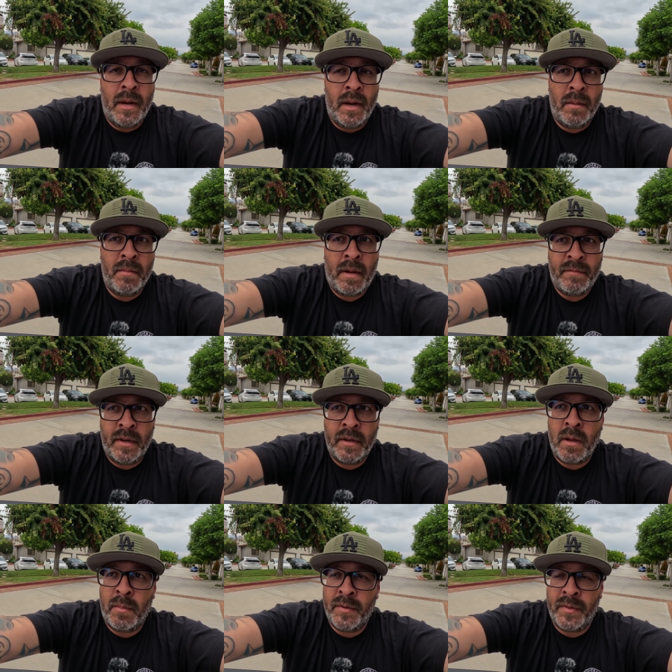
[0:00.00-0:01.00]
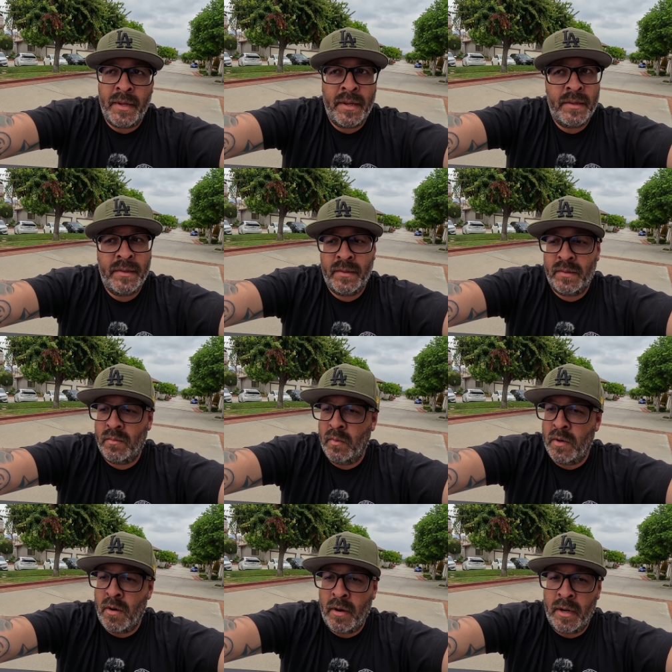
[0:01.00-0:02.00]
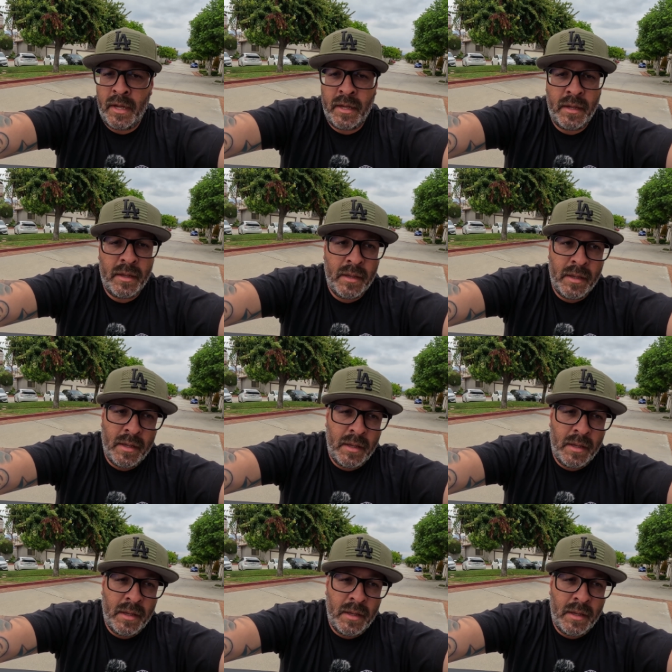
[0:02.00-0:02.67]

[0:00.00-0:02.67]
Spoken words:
I've done a couple things regarding,